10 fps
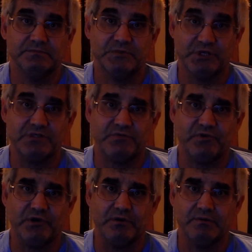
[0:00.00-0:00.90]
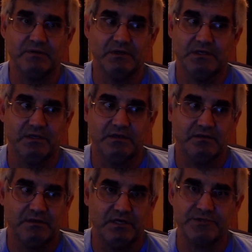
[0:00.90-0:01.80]
just for
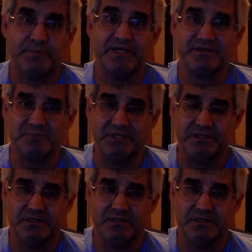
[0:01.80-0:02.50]
a specimen.